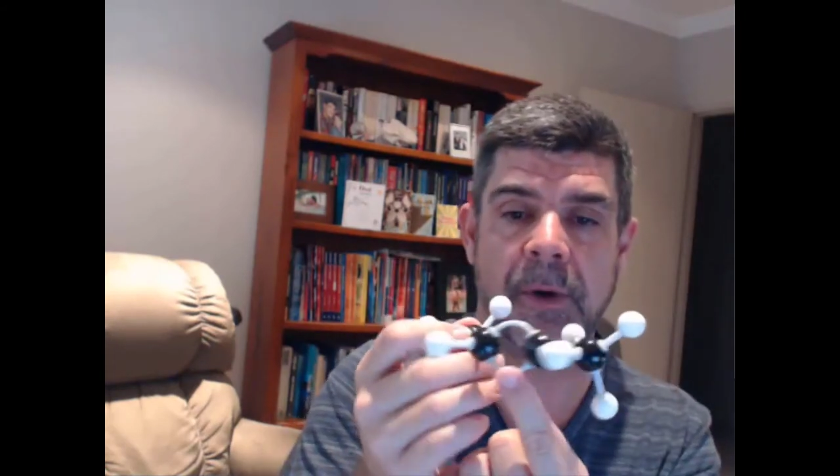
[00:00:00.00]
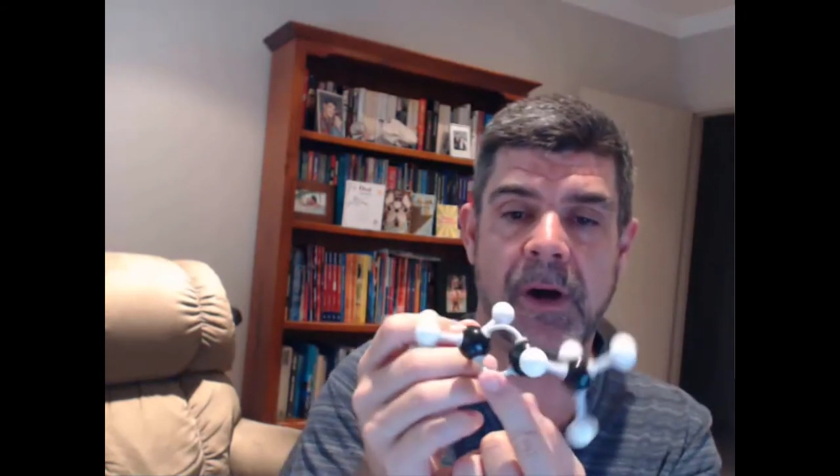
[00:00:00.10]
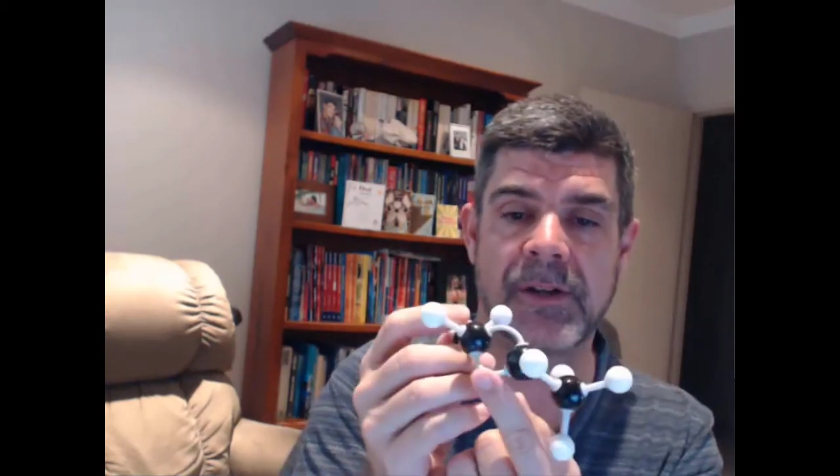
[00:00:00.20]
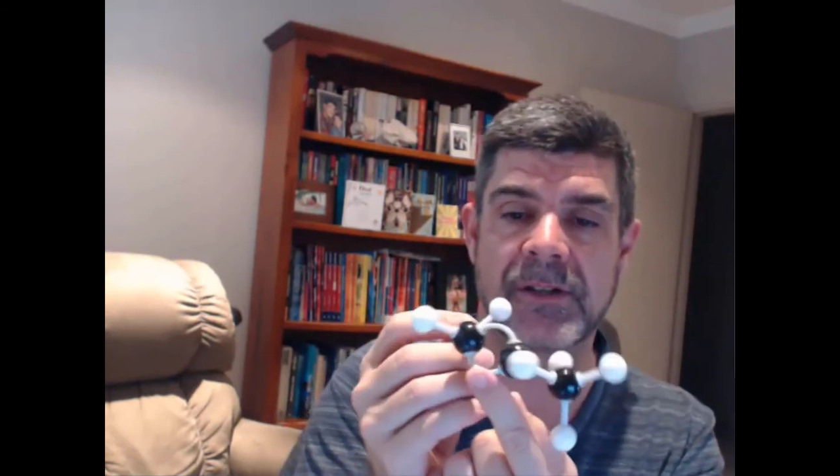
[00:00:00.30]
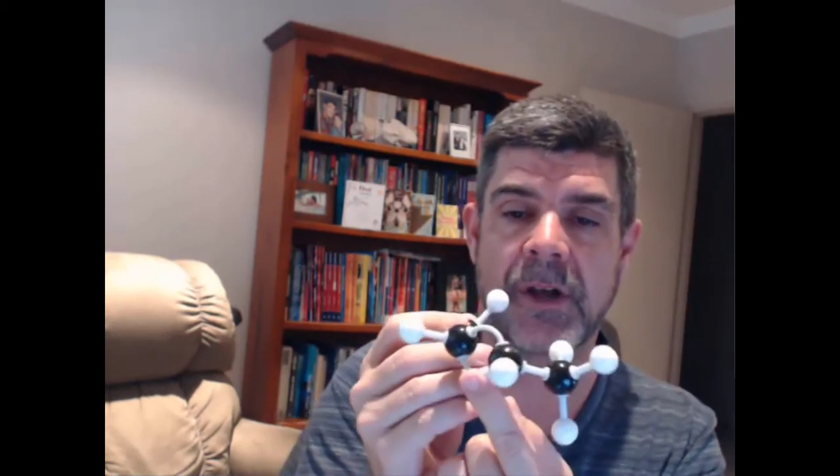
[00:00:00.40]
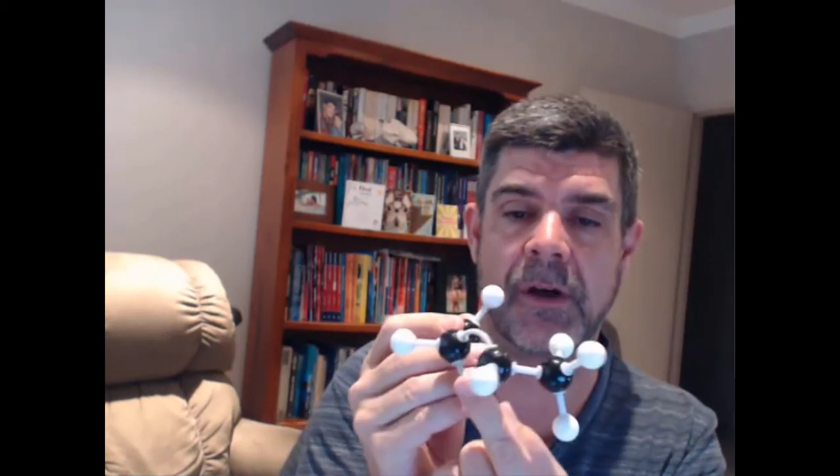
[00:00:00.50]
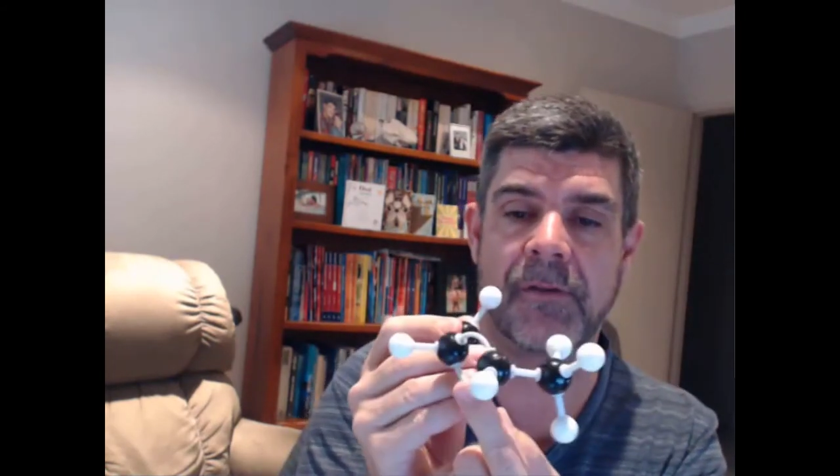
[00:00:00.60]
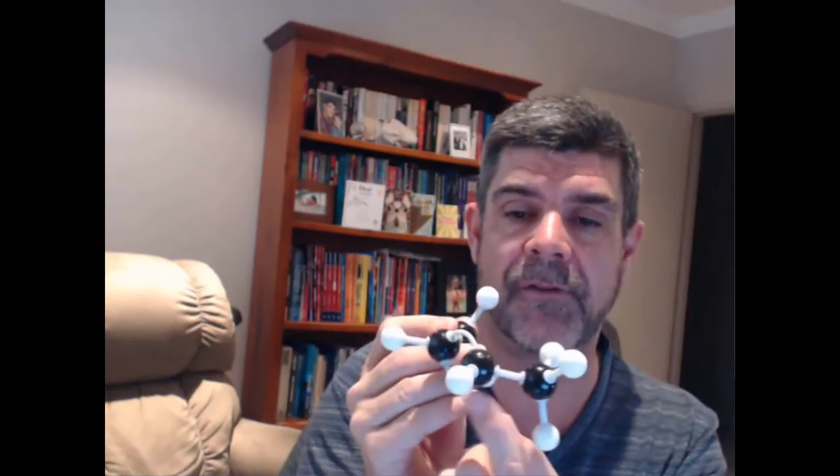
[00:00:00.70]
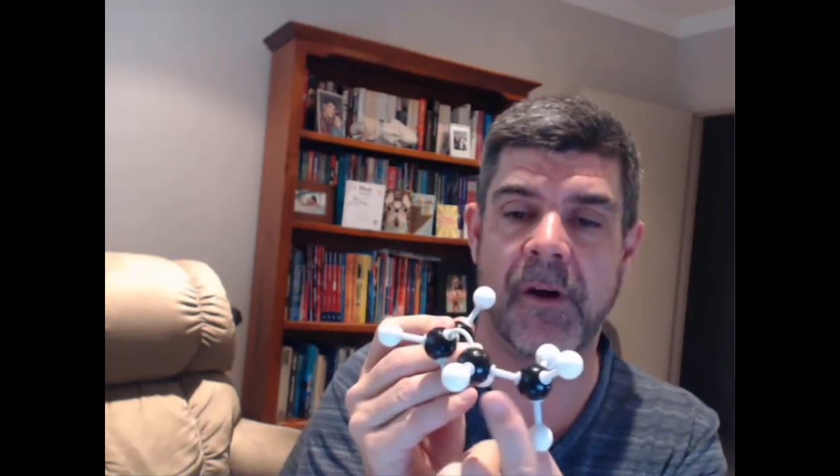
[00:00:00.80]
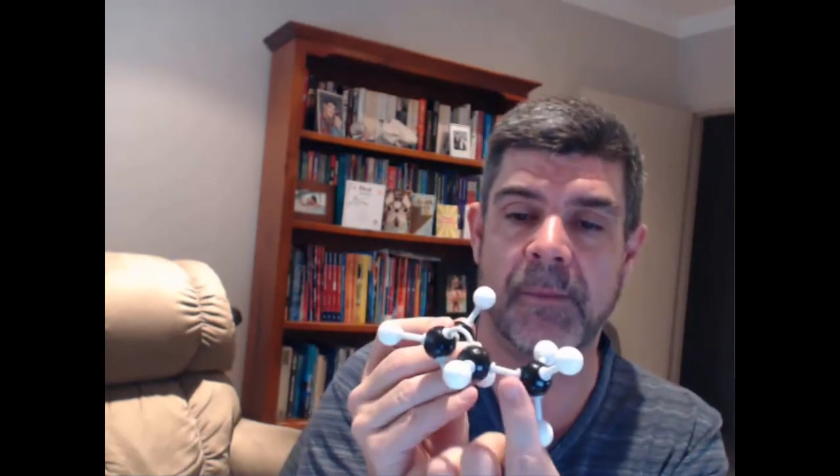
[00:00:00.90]
bond has
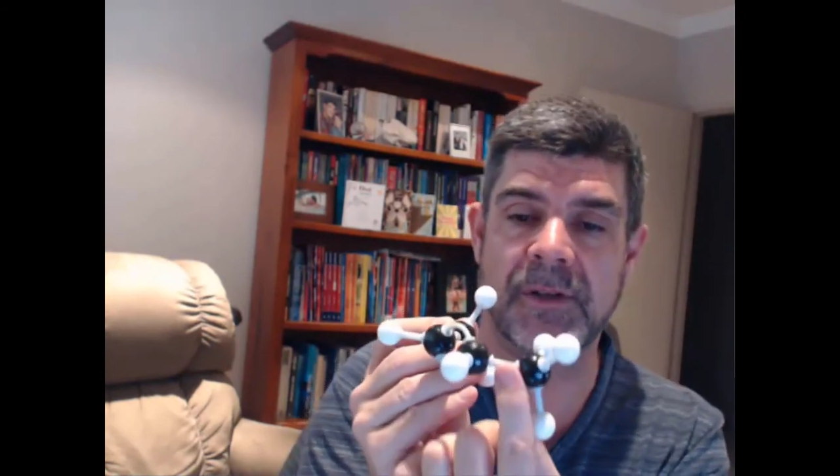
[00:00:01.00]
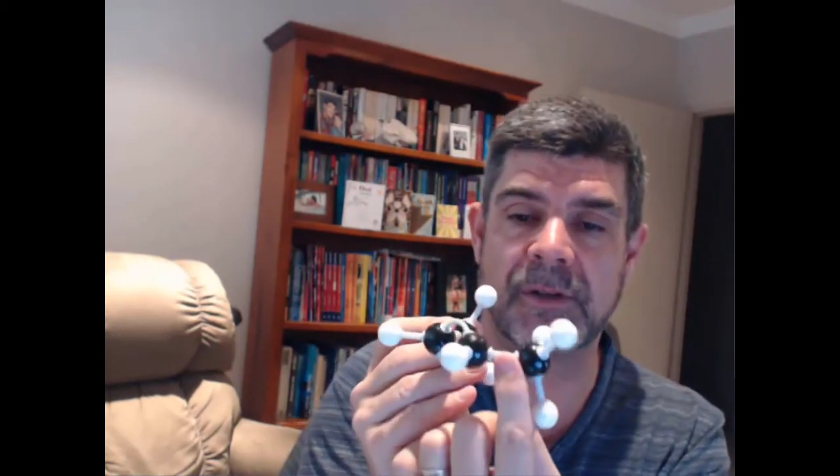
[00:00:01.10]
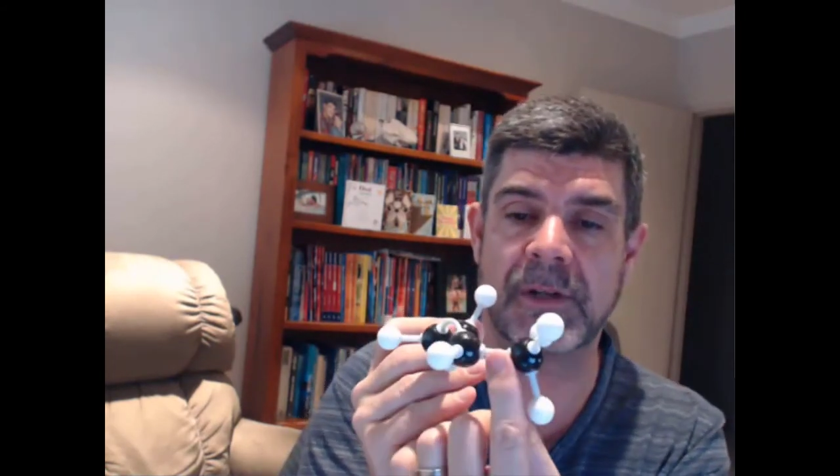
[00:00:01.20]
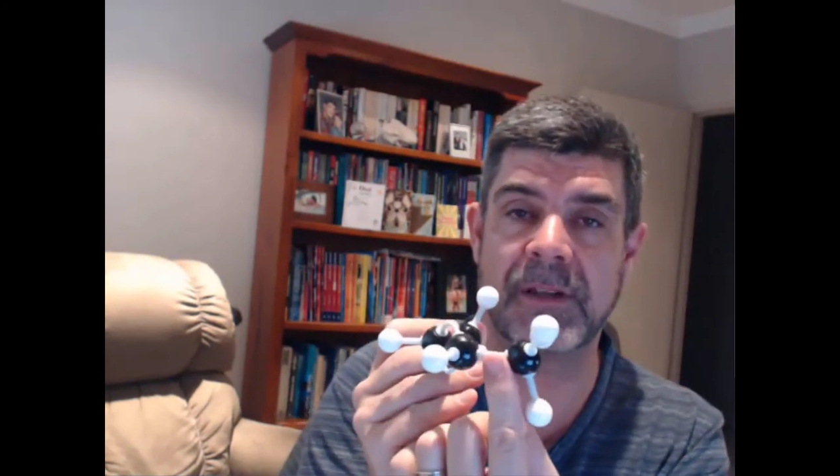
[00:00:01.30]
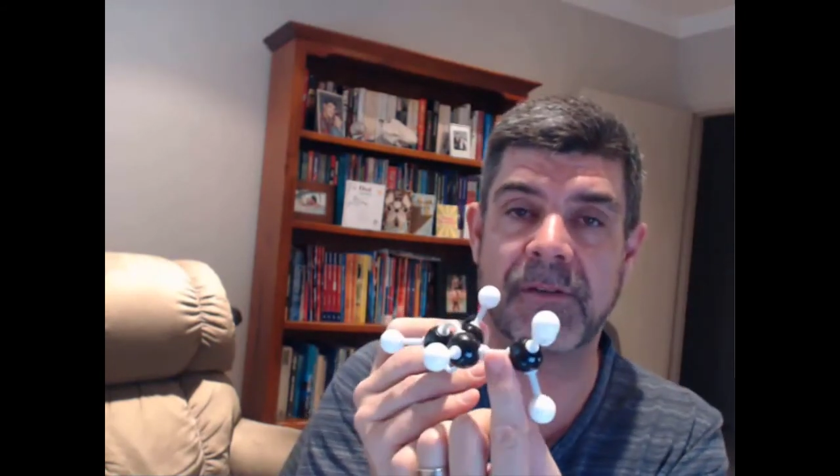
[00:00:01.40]
gone from between